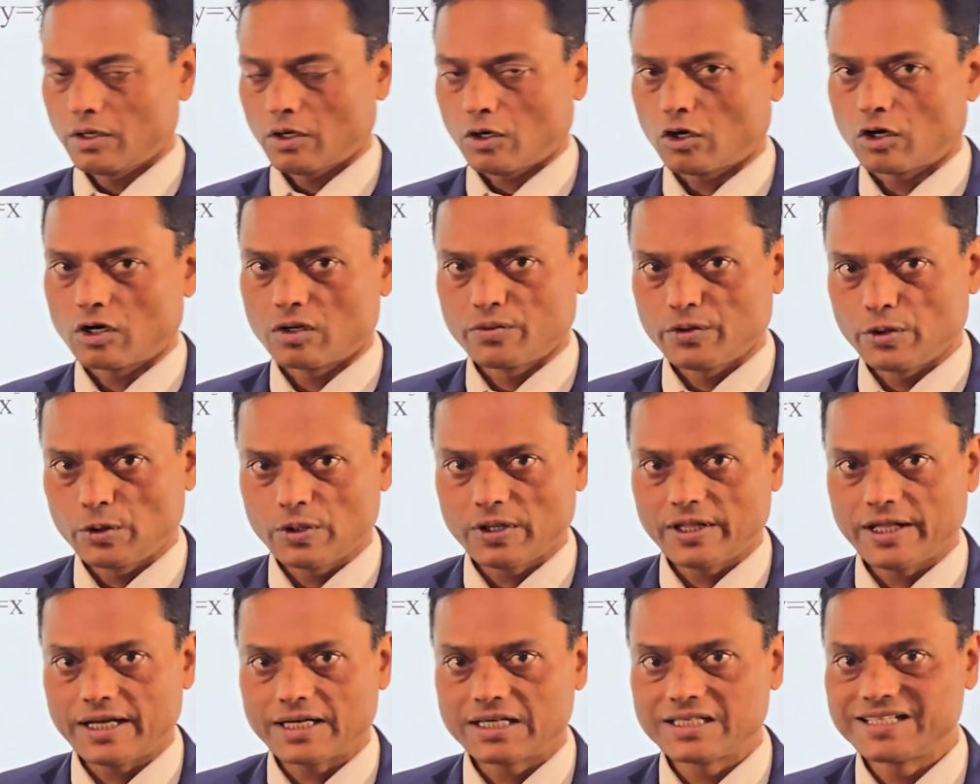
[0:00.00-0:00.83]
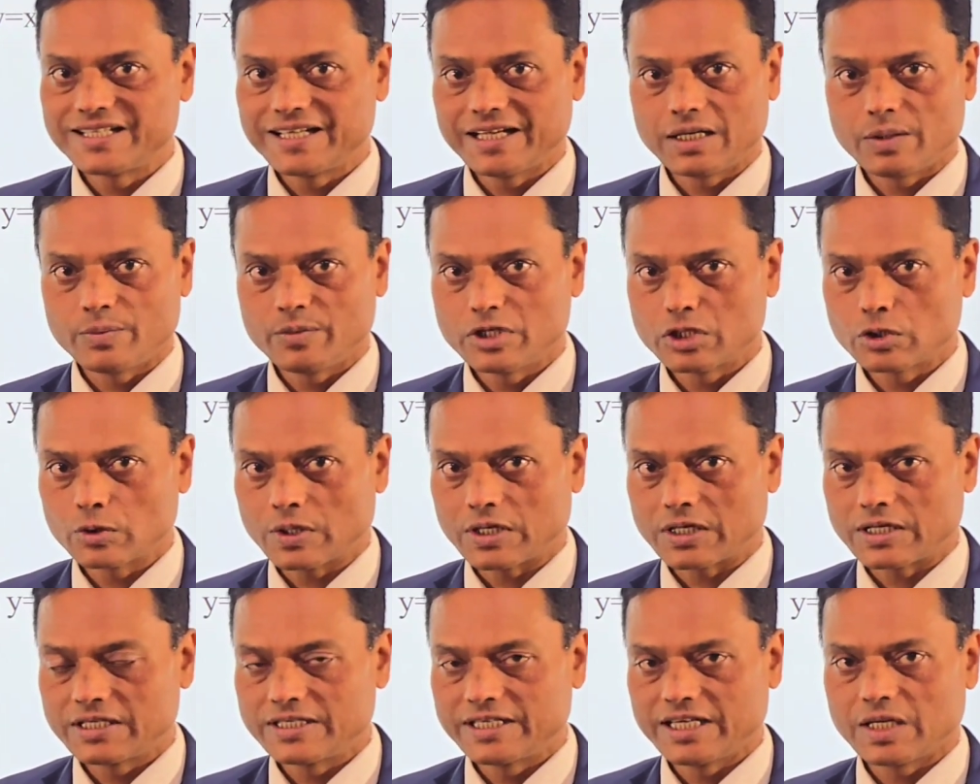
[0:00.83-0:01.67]
All of you know that set means
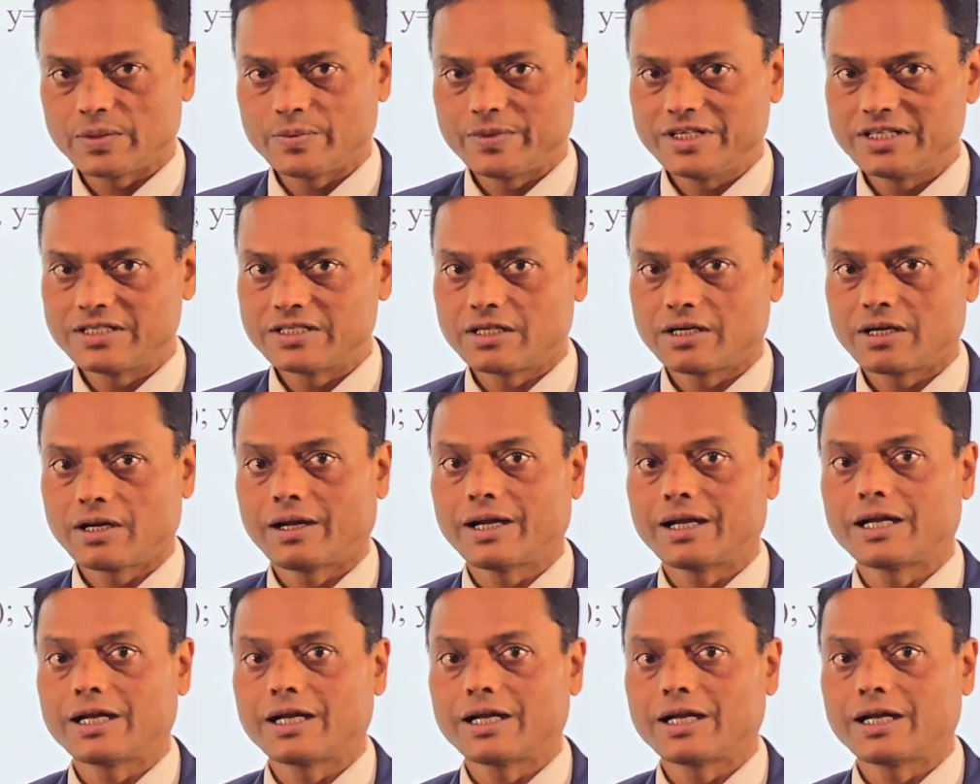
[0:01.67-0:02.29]
what? Set means the